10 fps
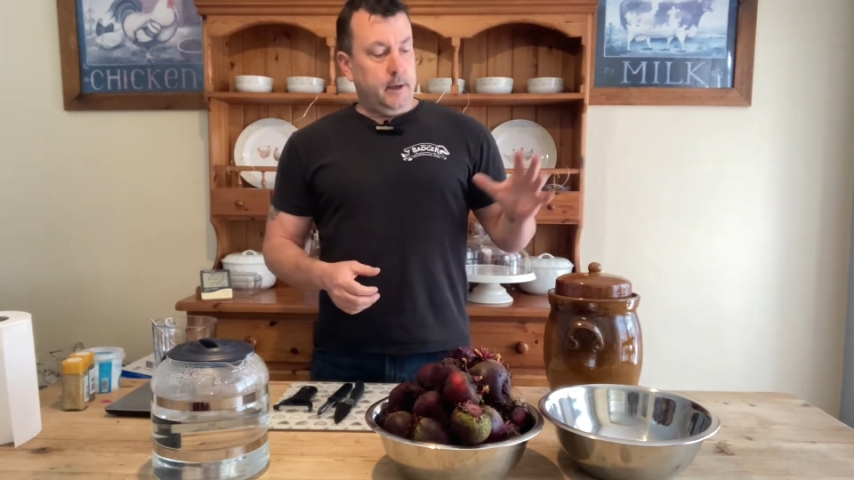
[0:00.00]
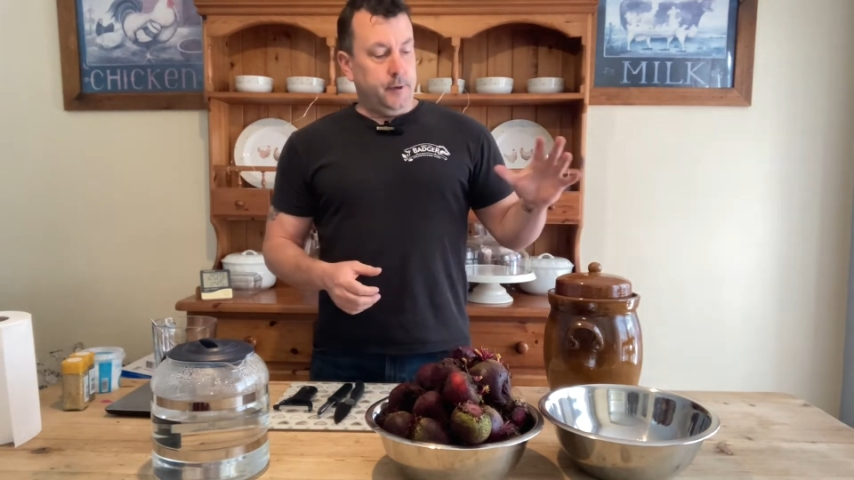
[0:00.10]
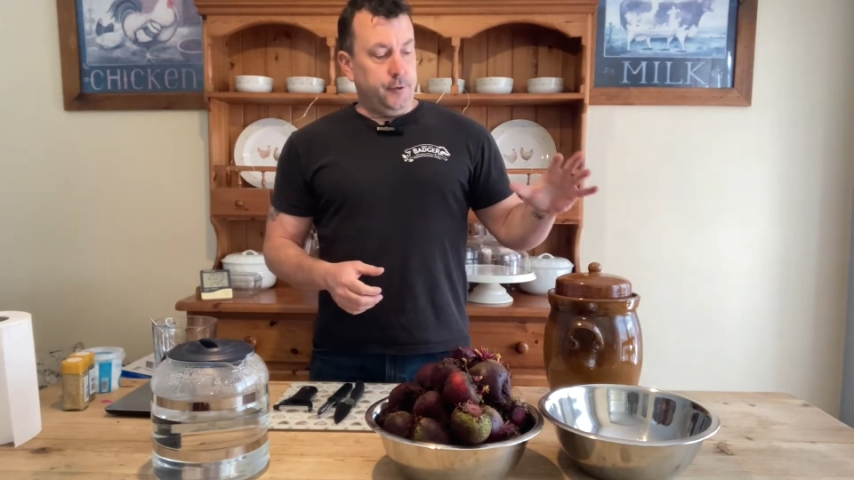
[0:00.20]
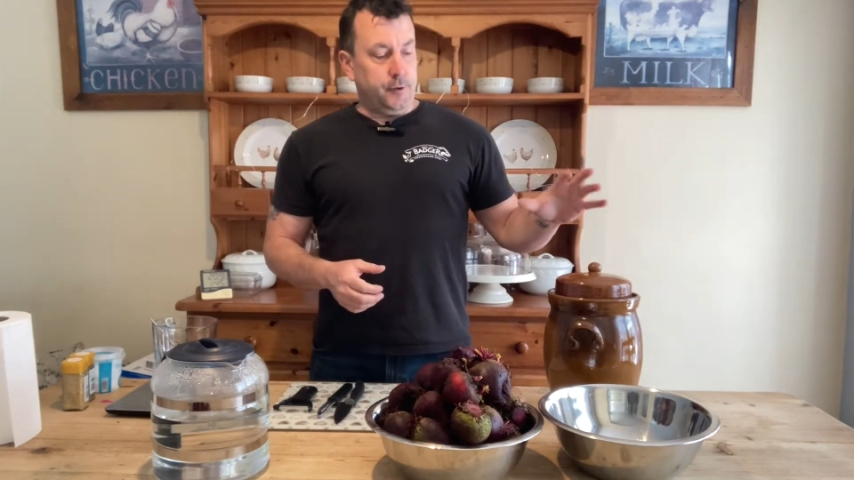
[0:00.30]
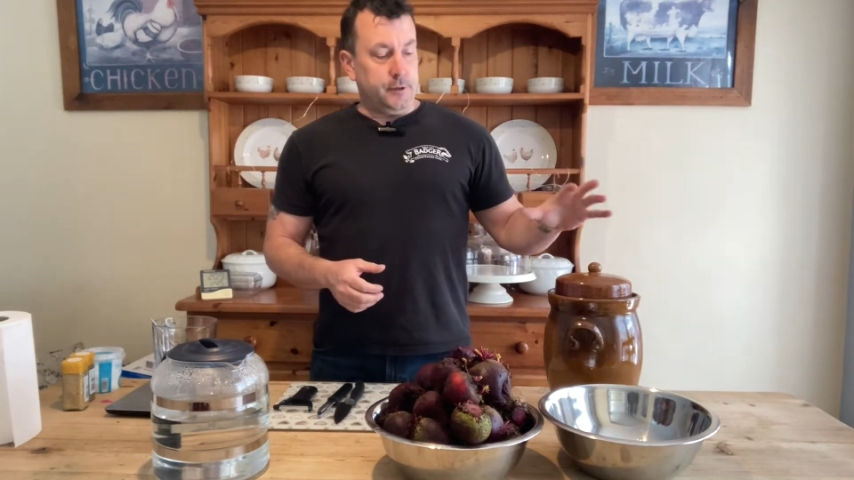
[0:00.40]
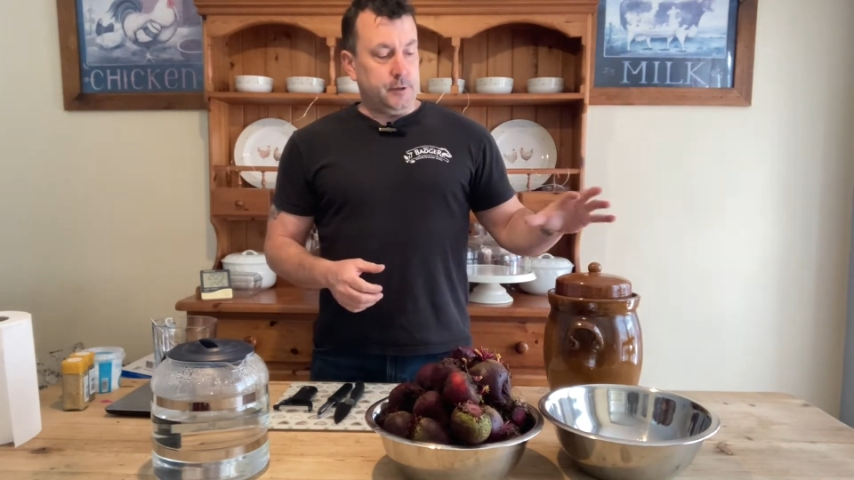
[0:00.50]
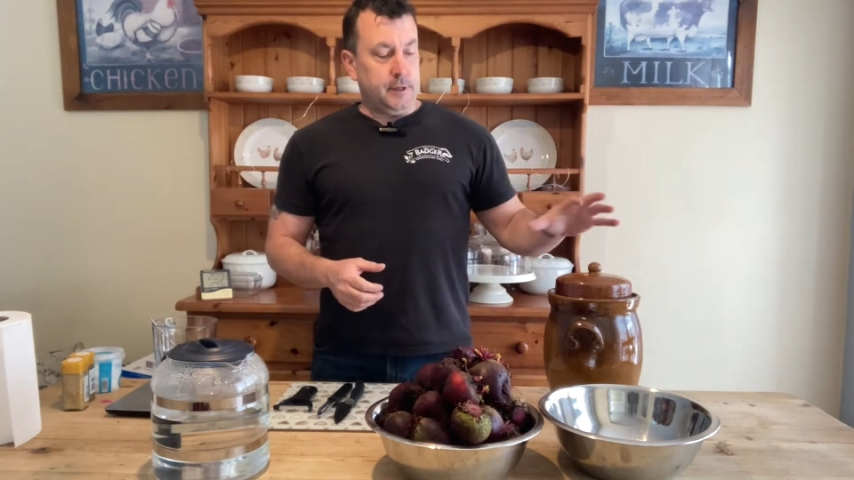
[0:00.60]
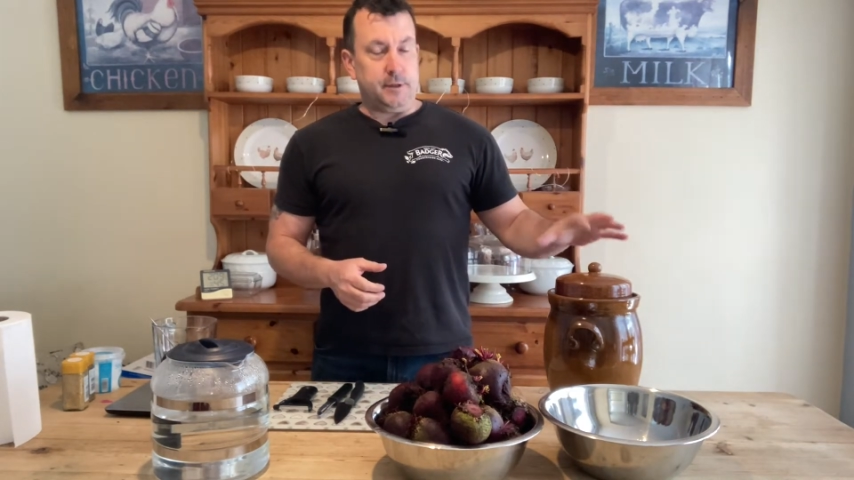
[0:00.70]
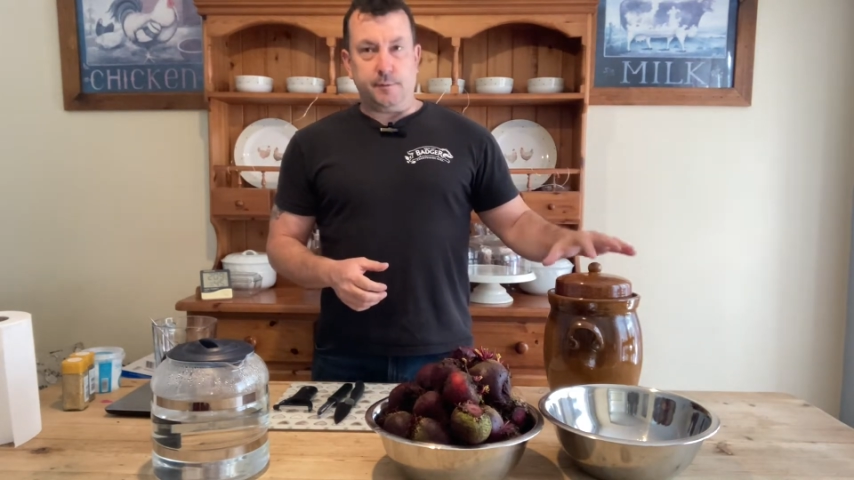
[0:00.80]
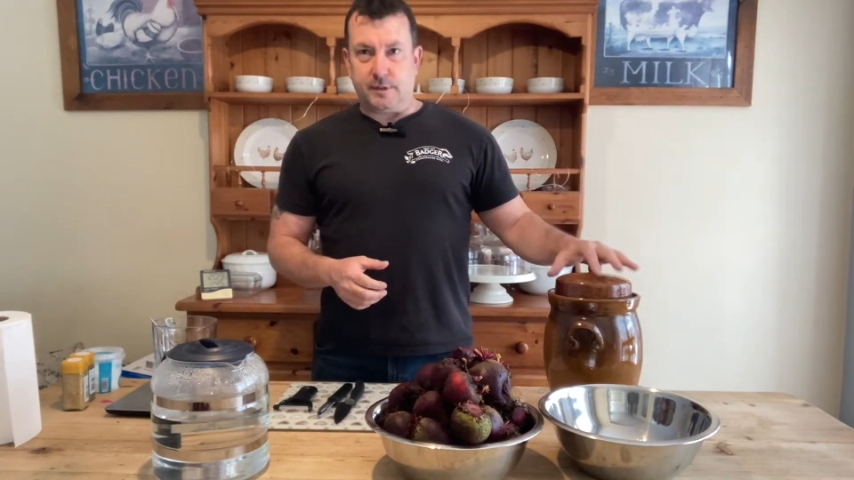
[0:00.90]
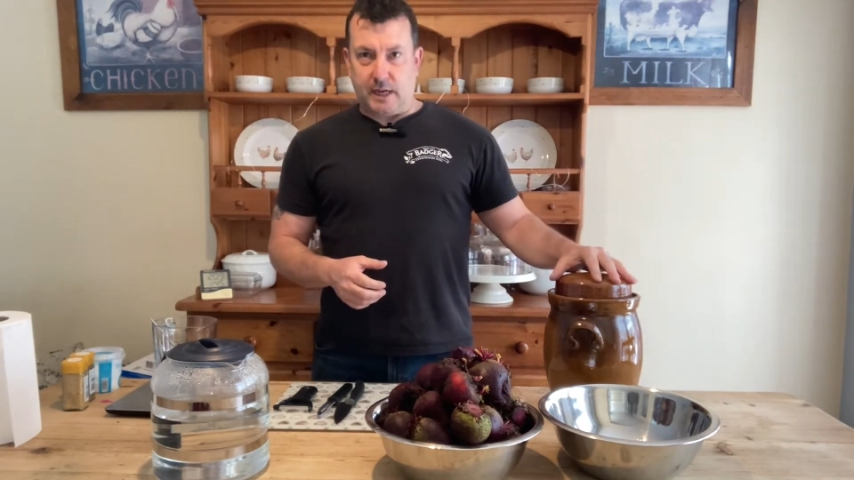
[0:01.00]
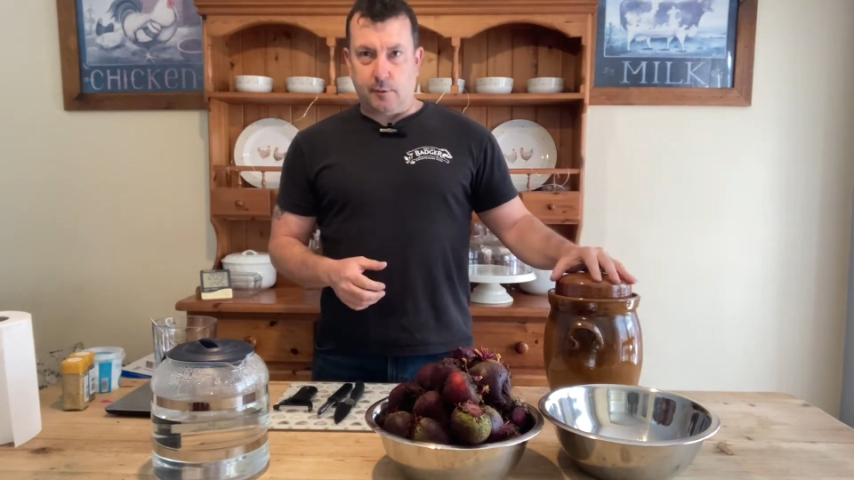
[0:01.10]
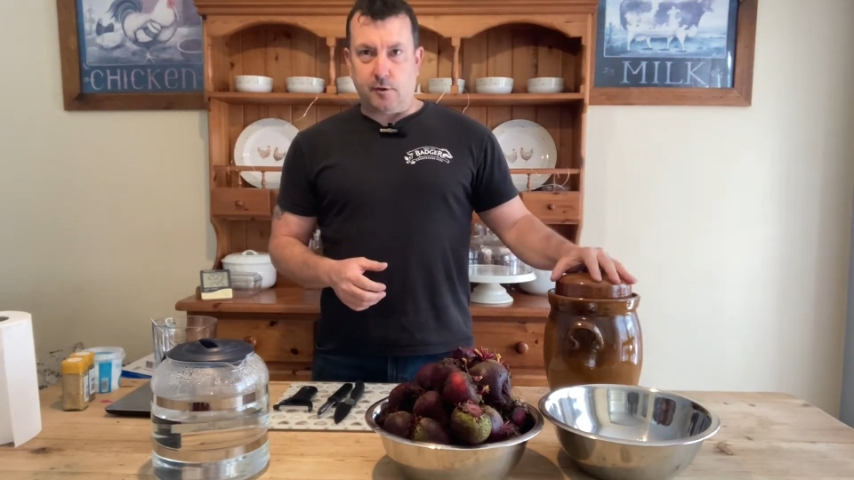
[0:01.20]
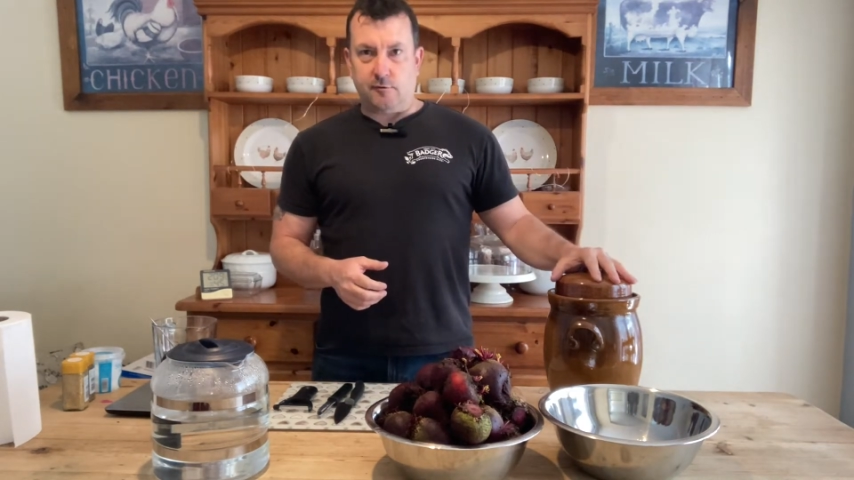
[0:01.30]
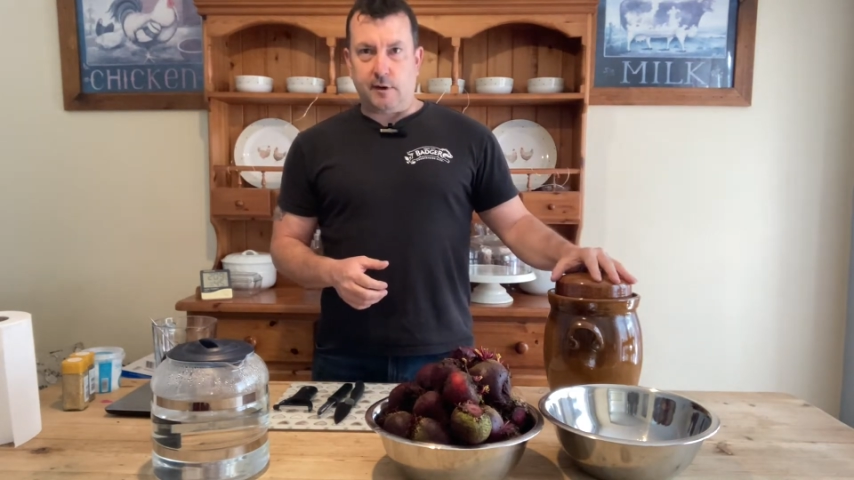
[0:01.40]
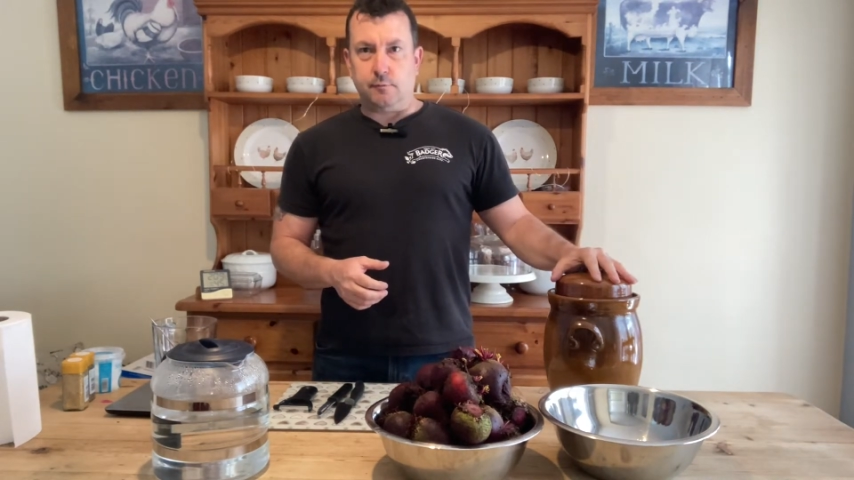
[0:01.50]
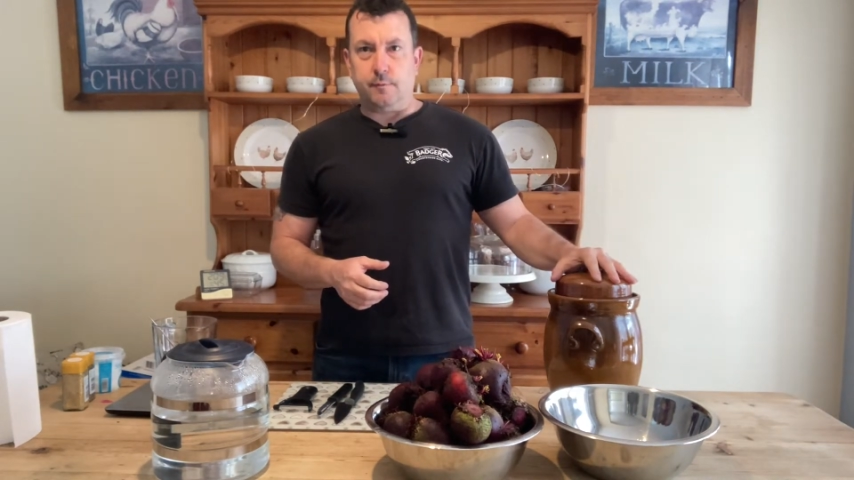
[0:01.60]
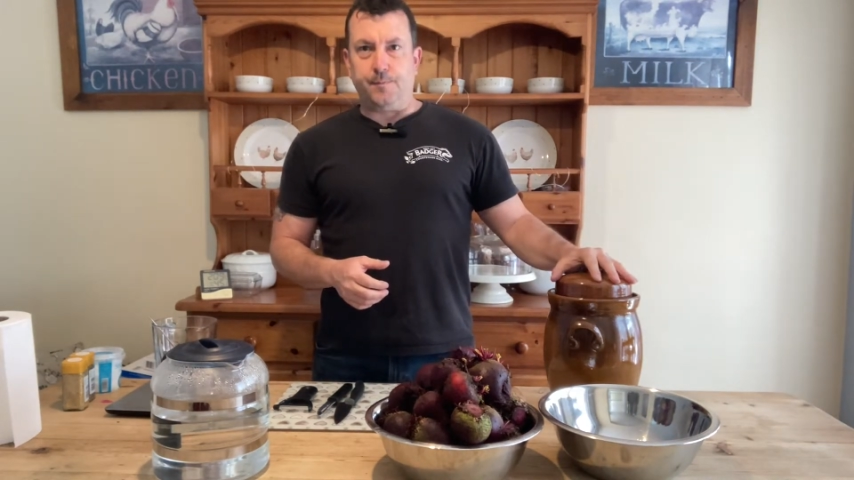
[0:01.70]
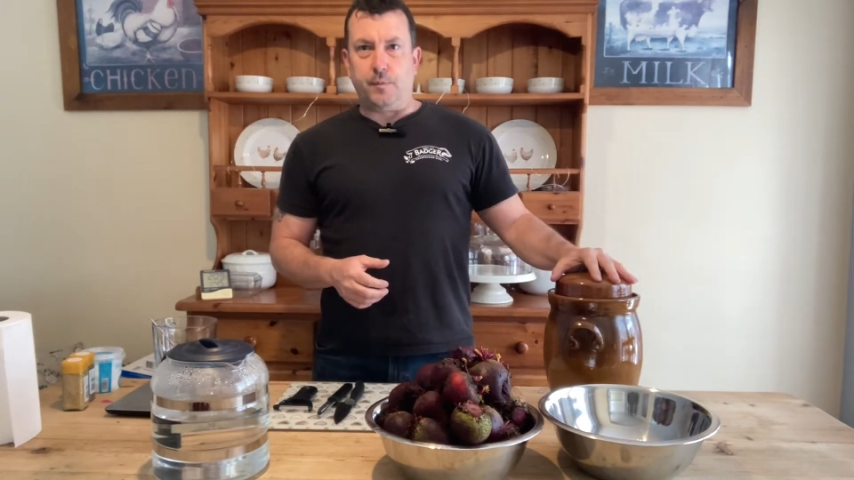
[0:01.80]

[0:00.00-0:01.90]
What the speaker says: and I did some sauerkraut.